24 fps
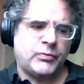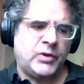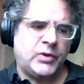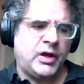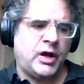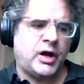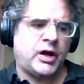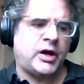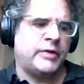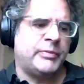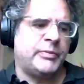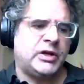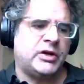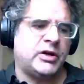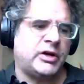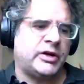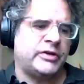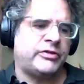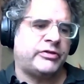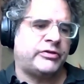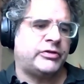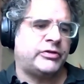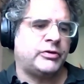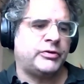yeah, I mean, I
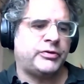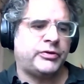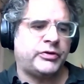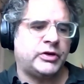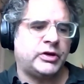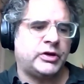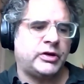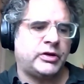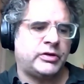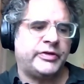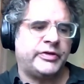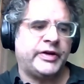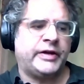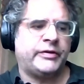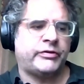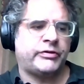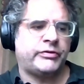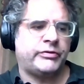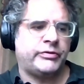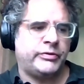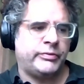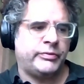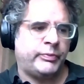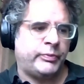still think
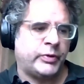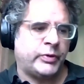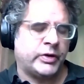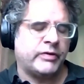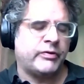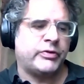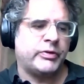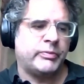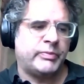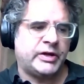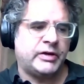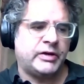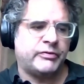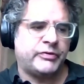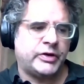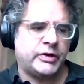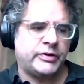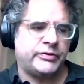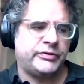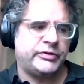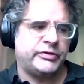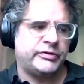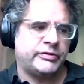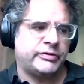that's one of the big
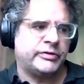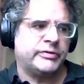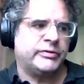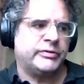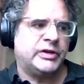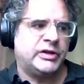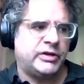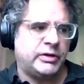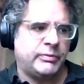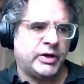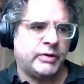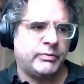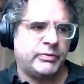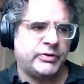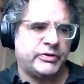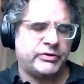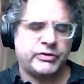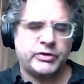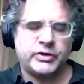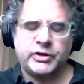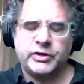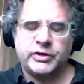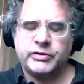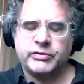advantages of indie
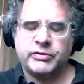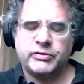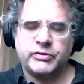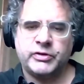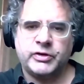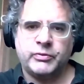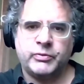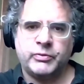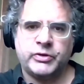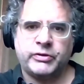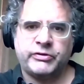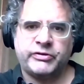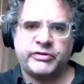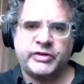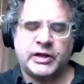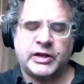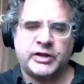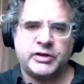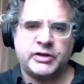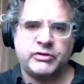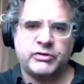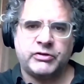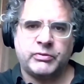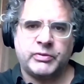publishing is that we're
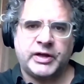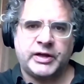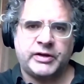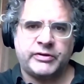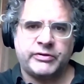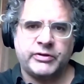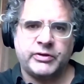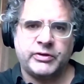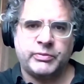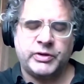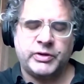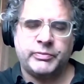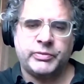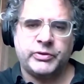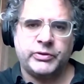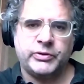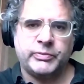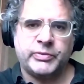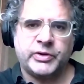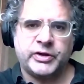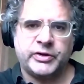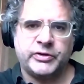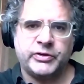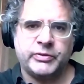selling direct to the people who
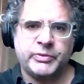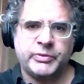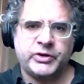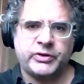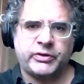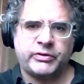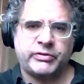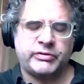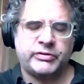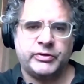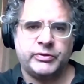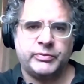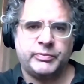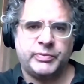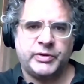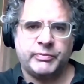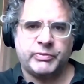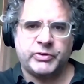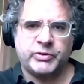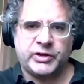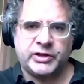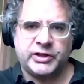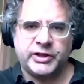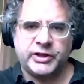are buying the books. So
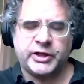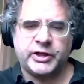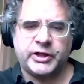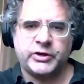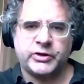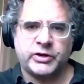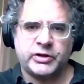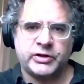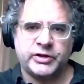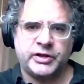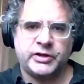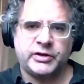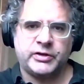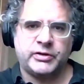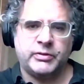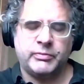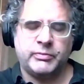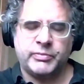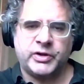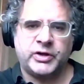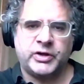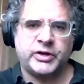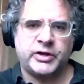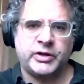people are clicking on a link,
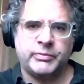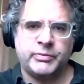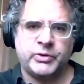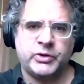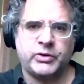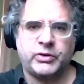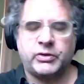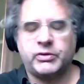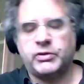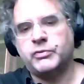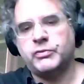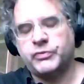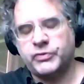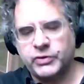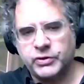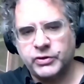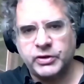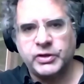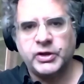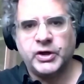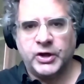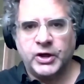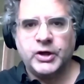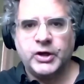buying a book,
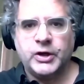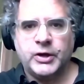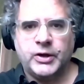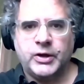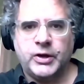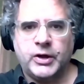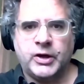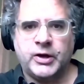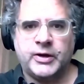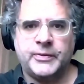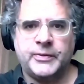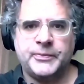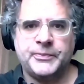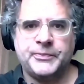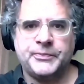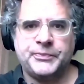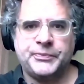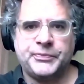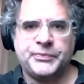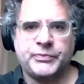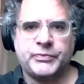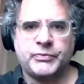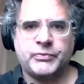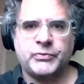hopefully.
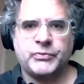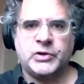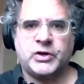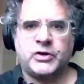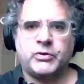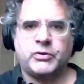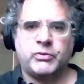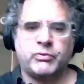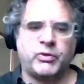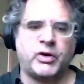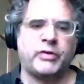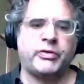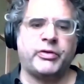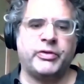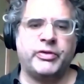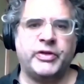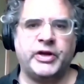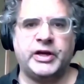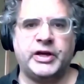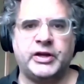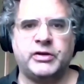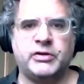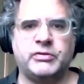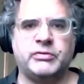Um, you know, rather
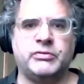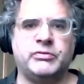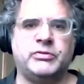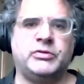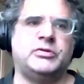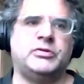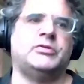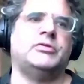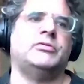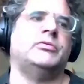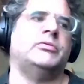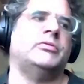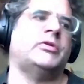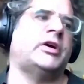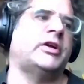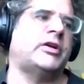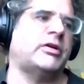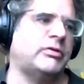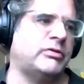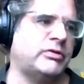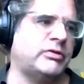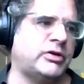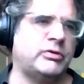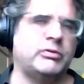than, you know, I
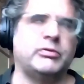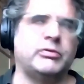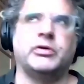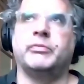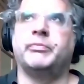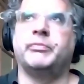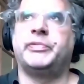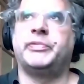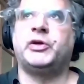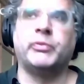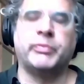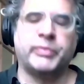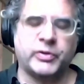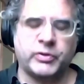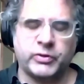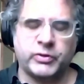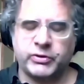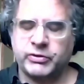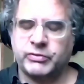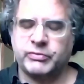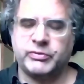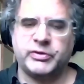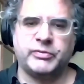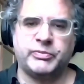don't know, a
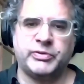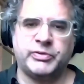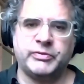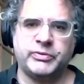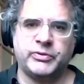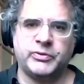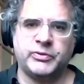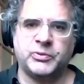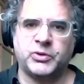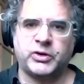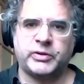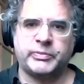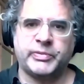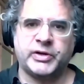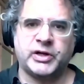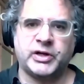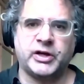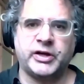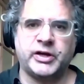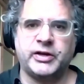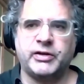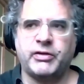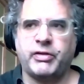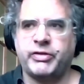billboard where people walk
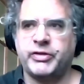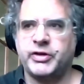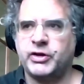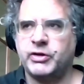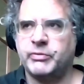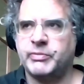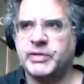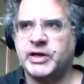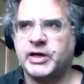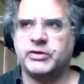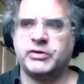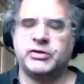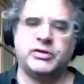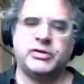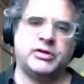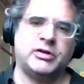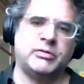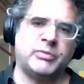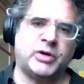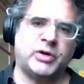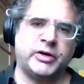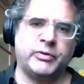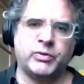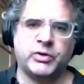by and think about it
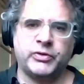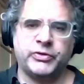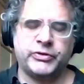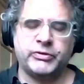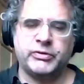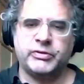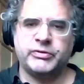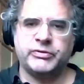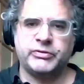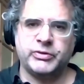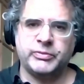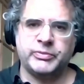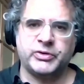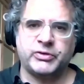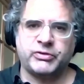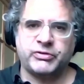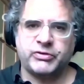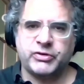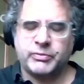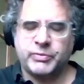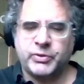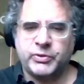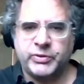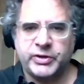and might wander into a
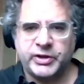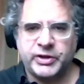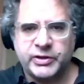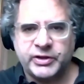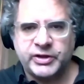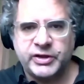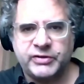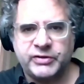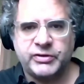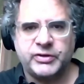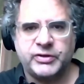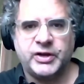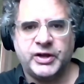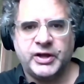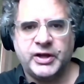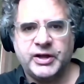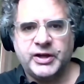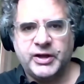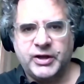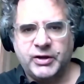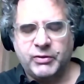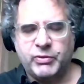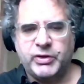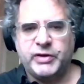bookshop a week later.
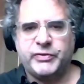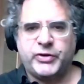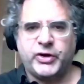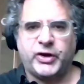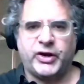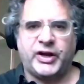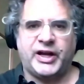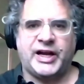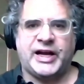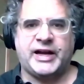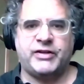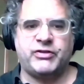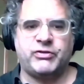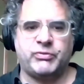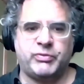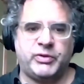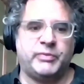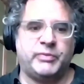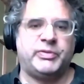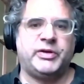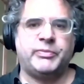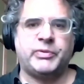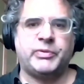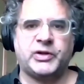We've got ads
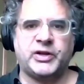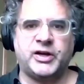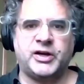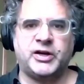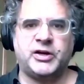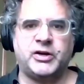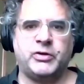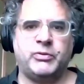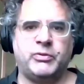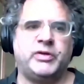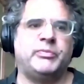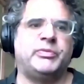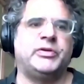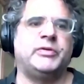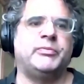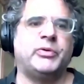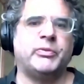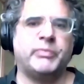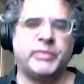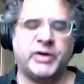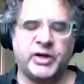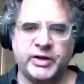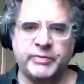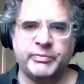where people are, where
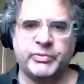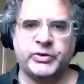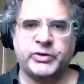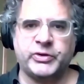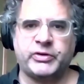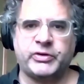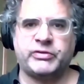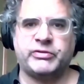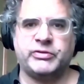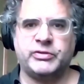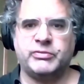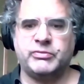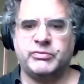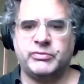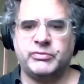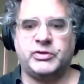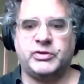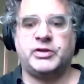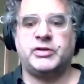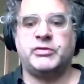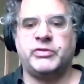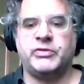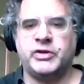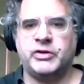people buy books and,
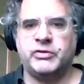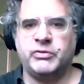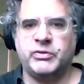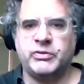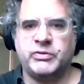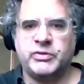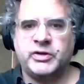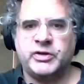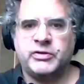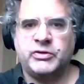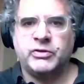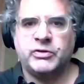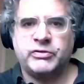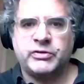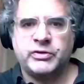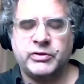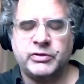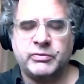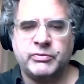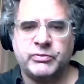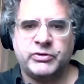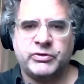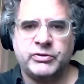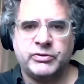and they're, they're using
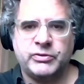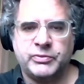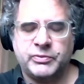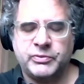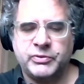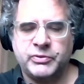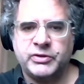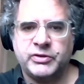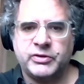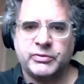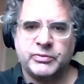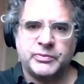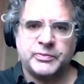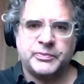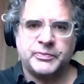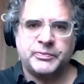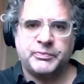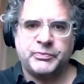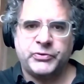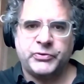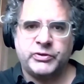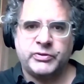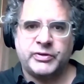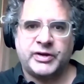them to, you know,
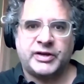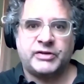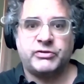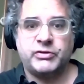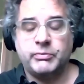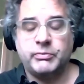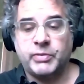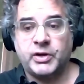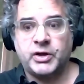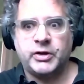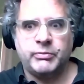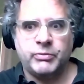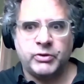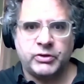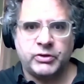to yeah. actually buy